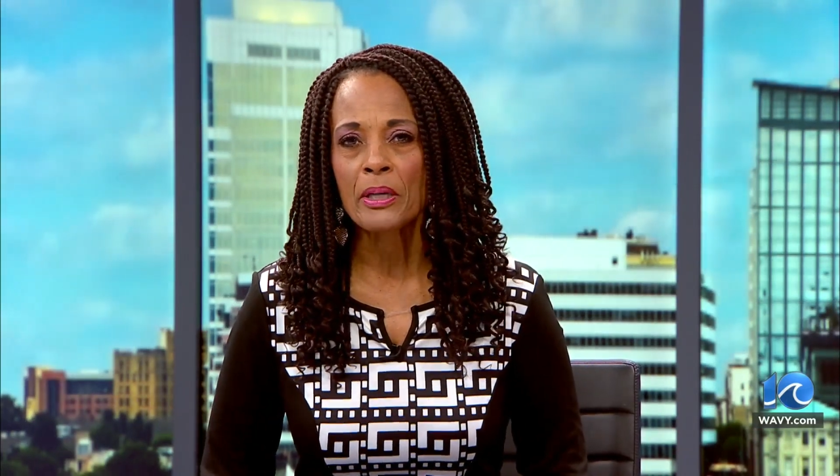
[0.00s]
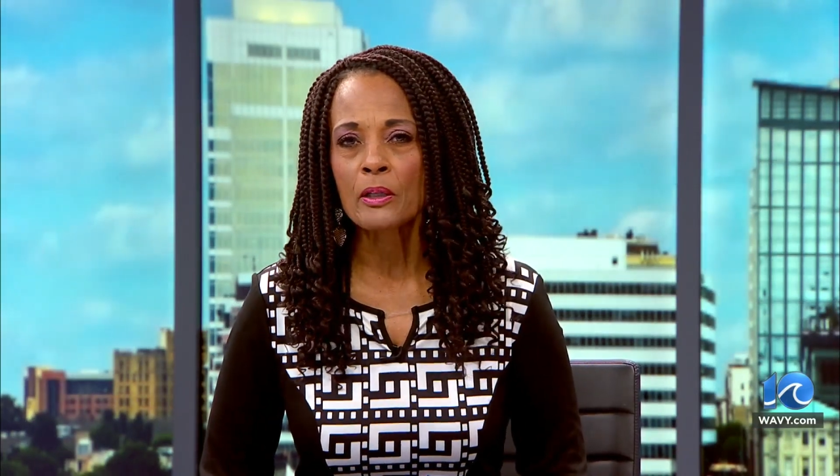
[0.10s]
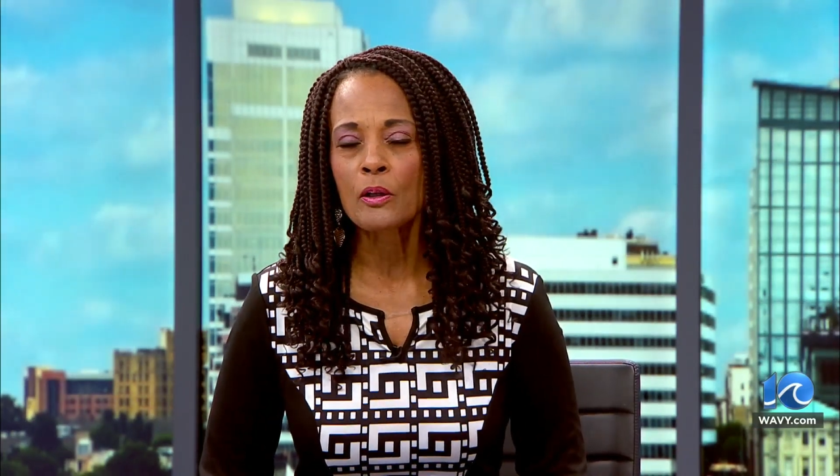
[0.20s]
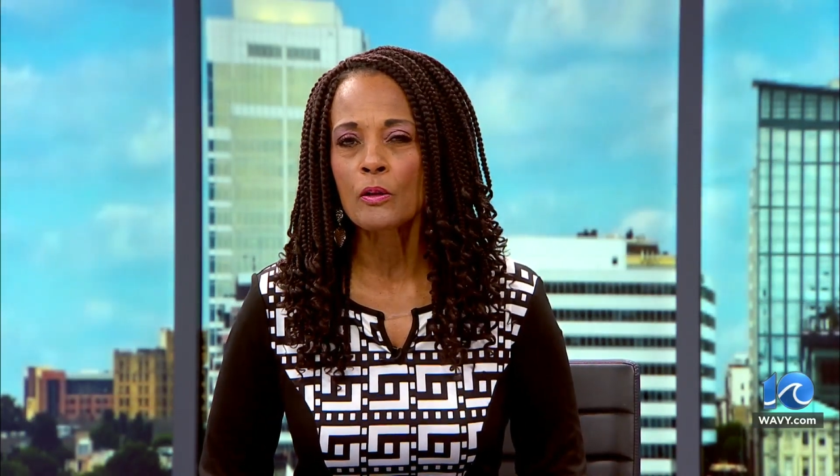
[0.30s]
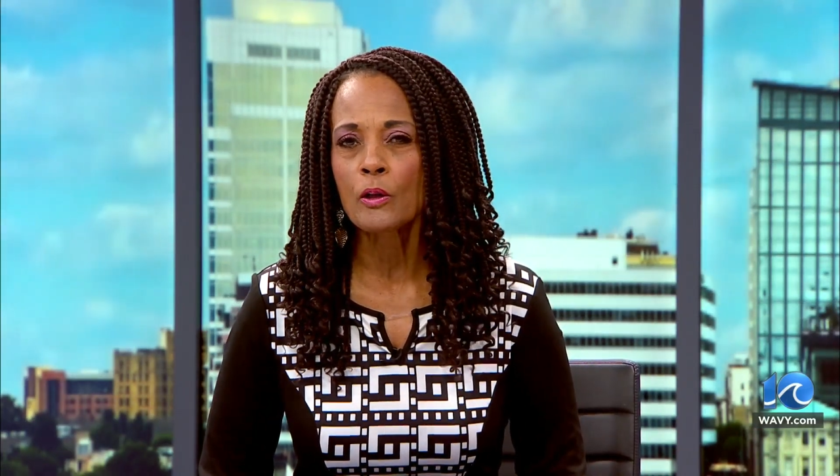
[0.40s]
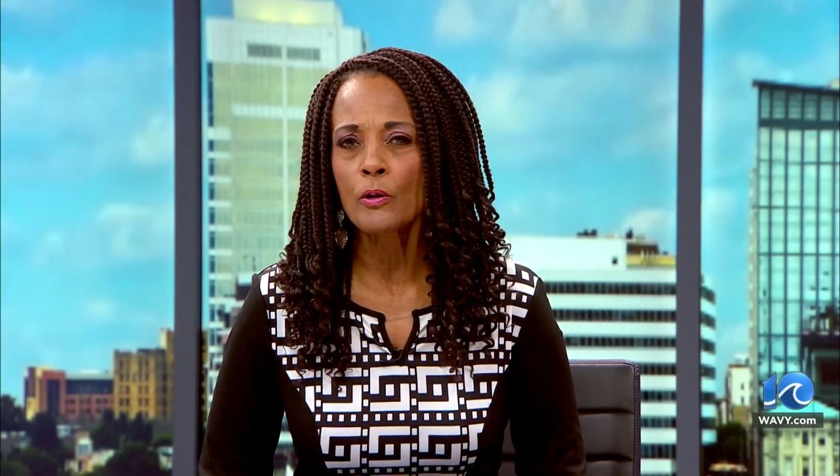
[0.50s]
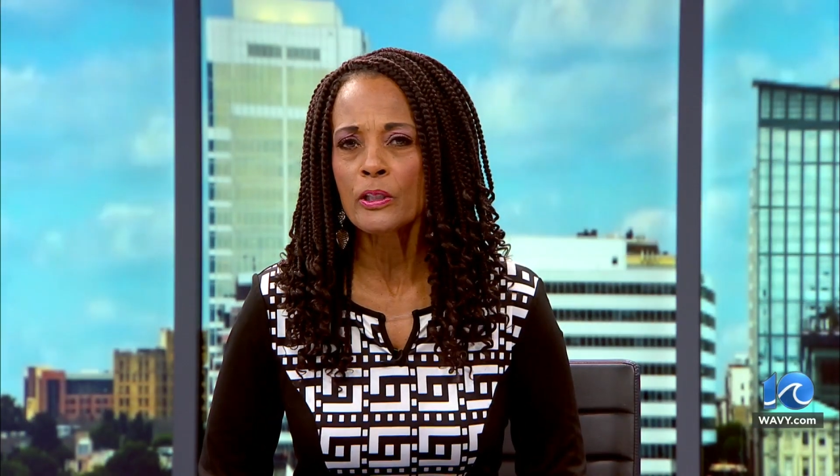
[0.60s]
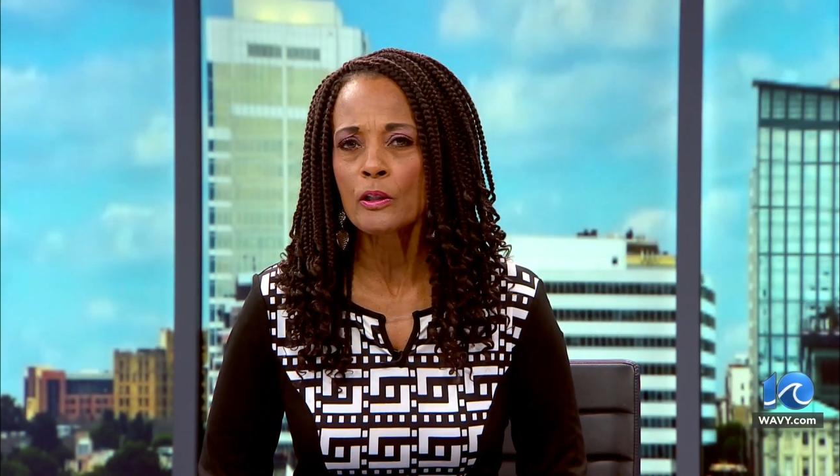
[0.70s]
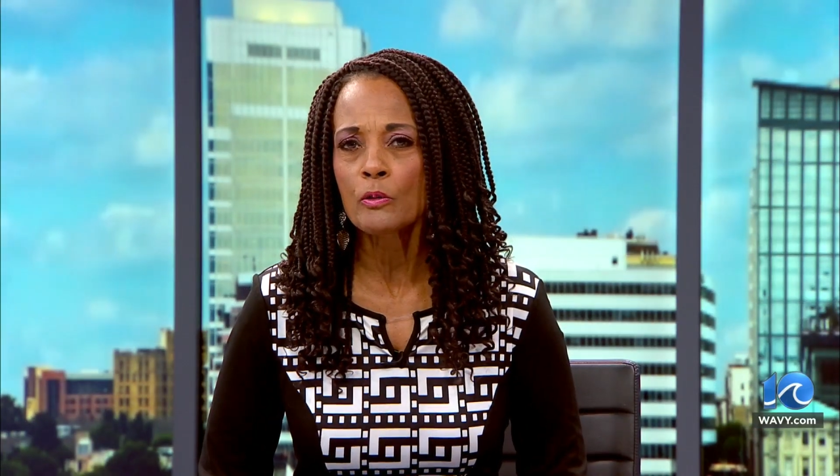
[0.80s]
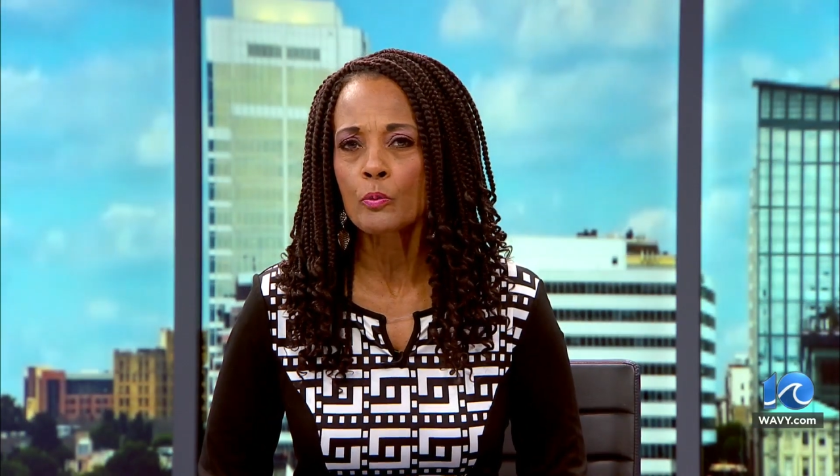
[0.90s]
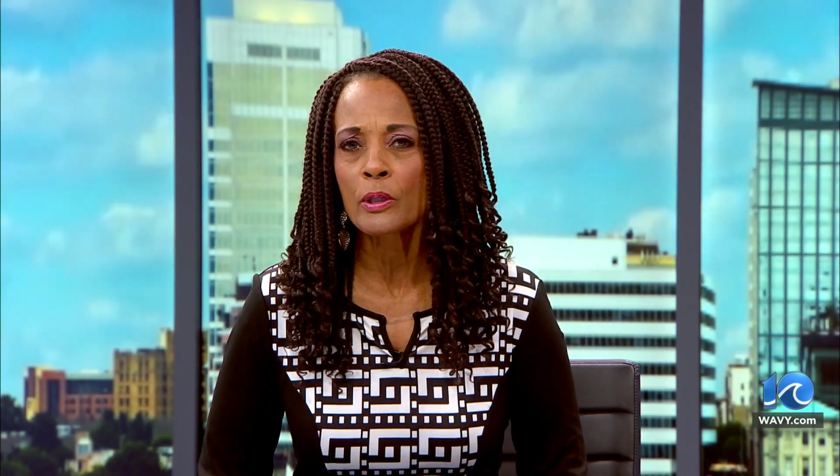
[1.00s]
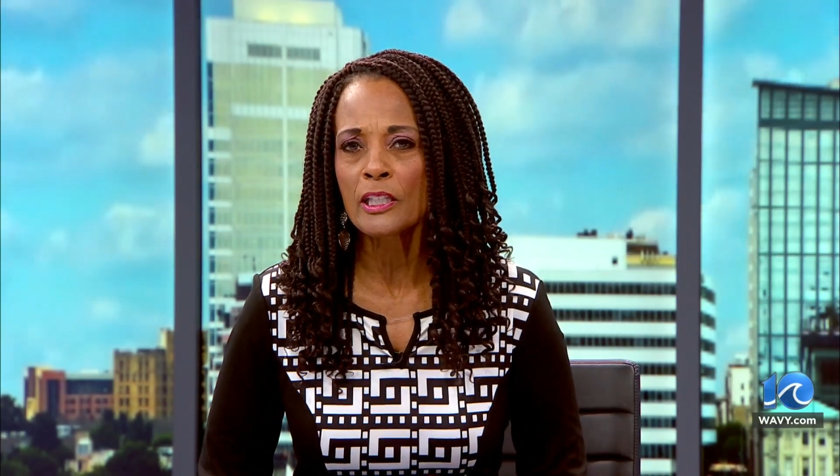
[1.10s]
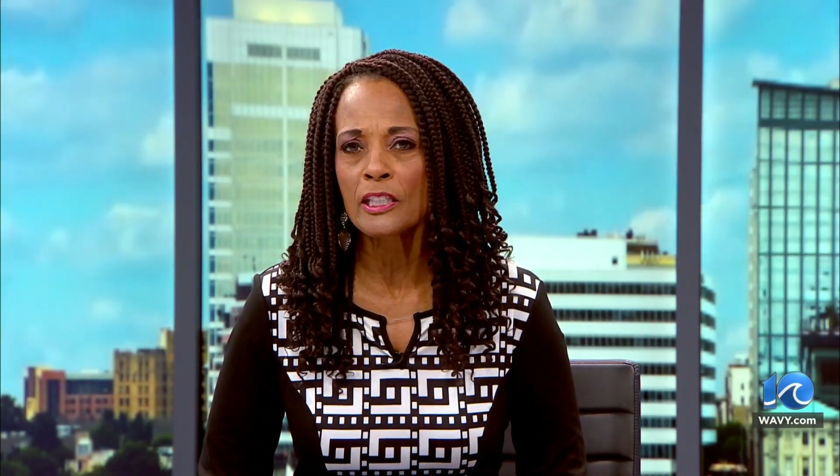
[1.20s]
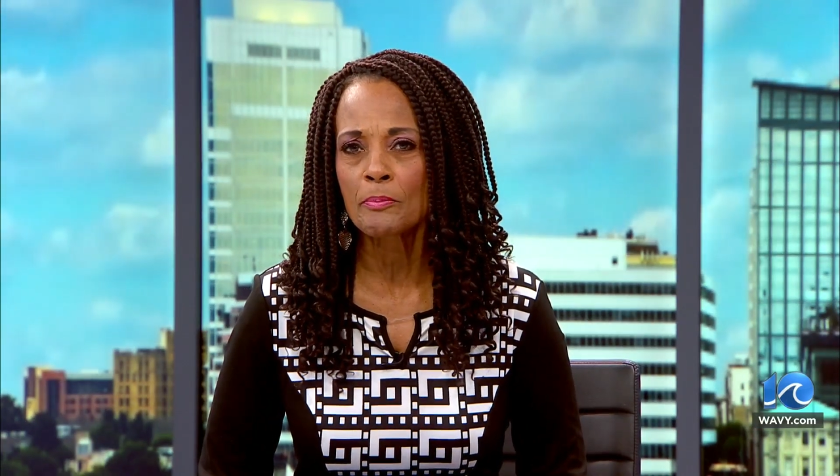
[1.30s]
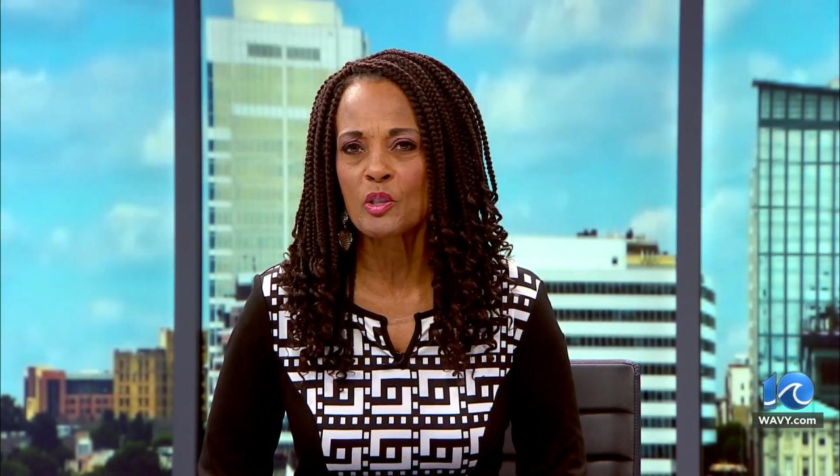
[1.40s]
in colonial
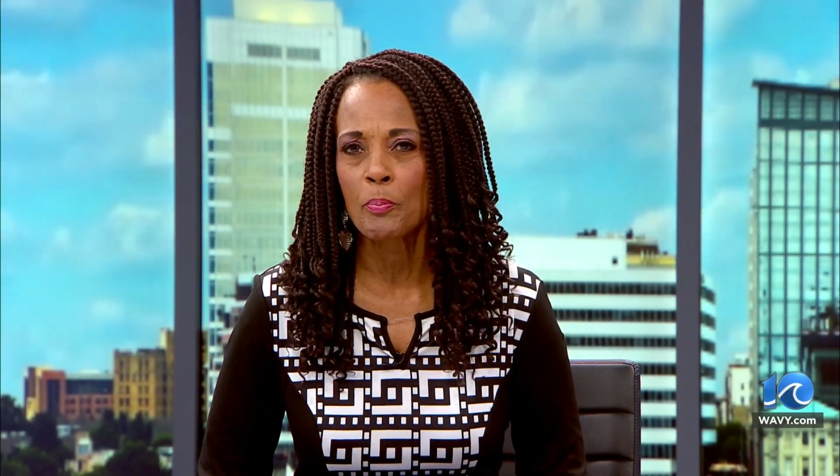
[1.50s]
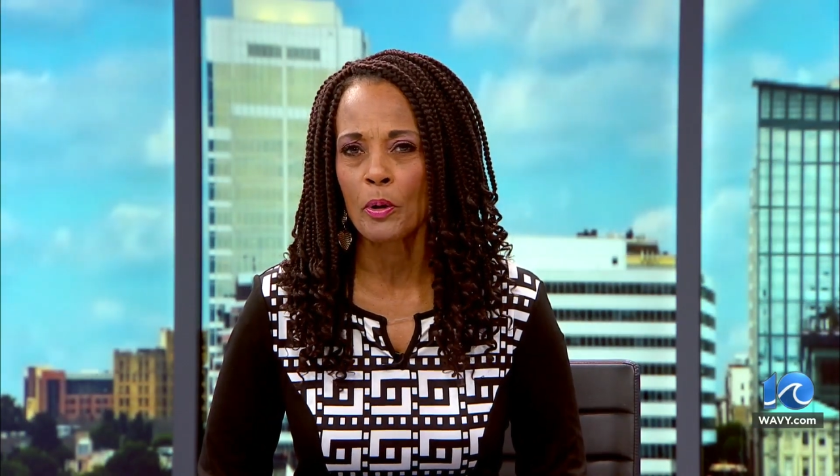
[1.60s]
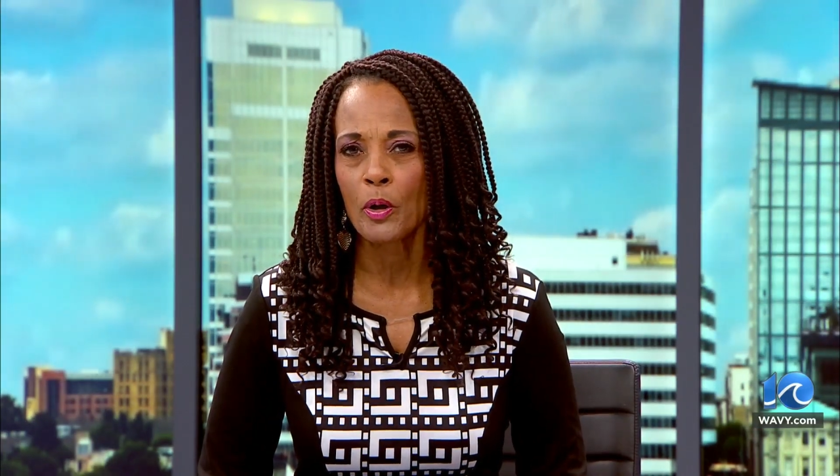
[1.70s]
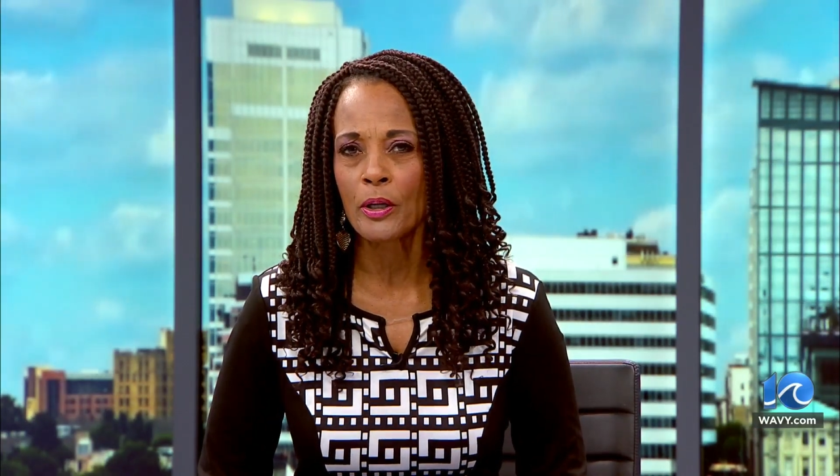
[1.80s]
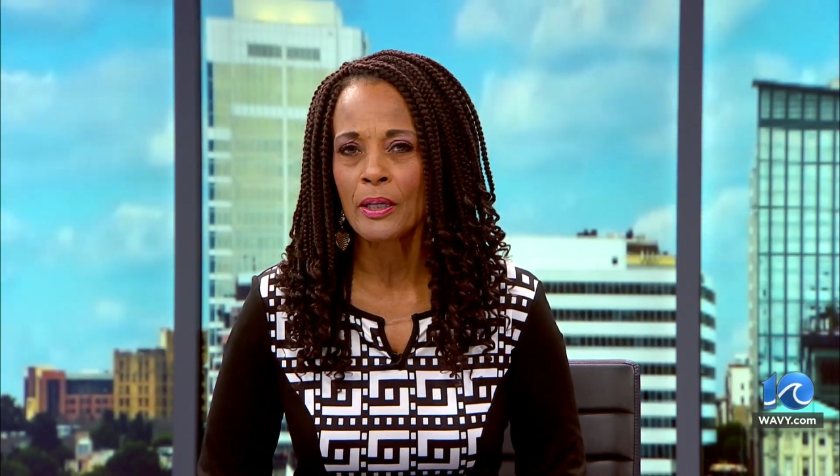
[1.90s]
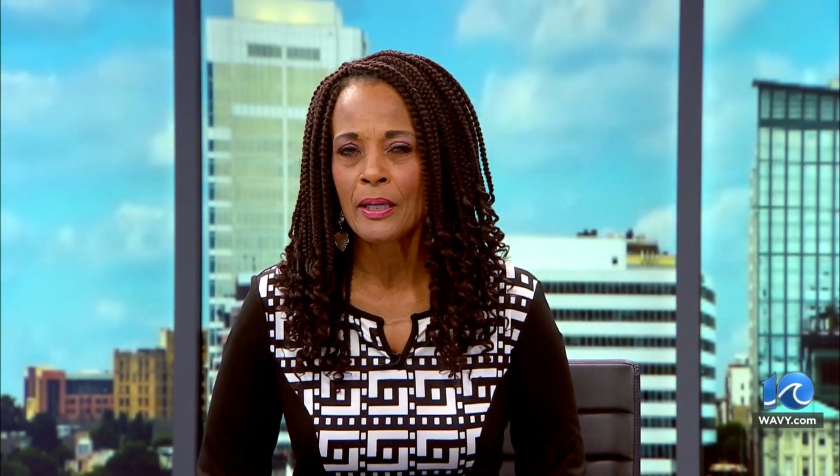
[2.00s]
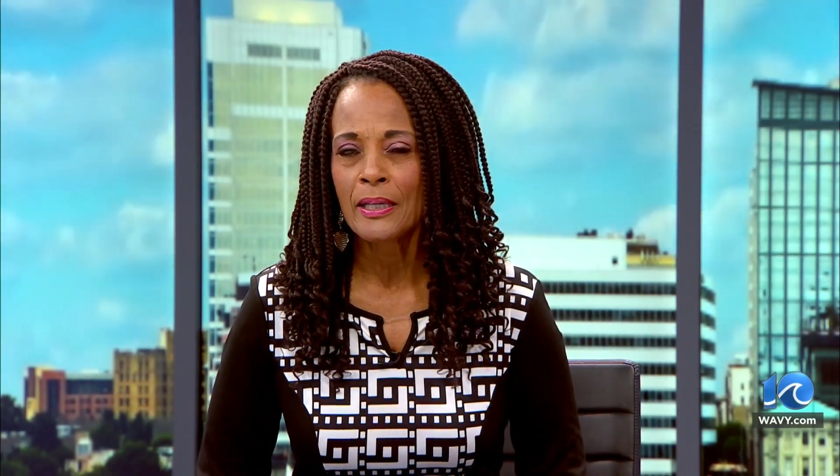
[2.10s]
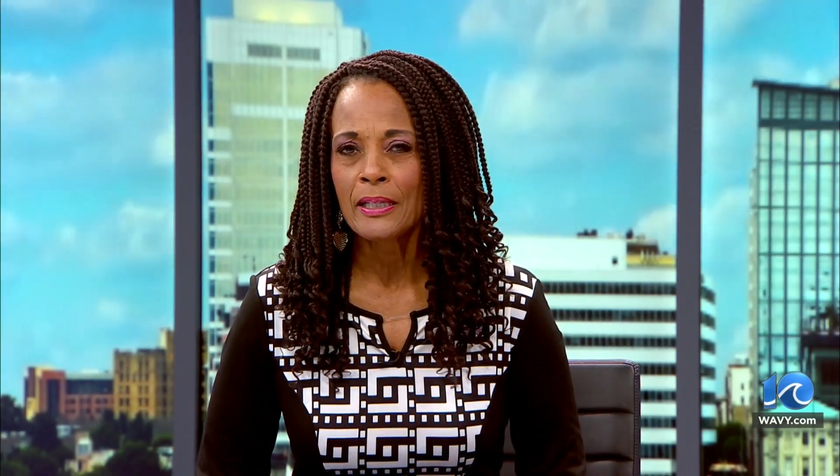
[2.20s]
Williamsburg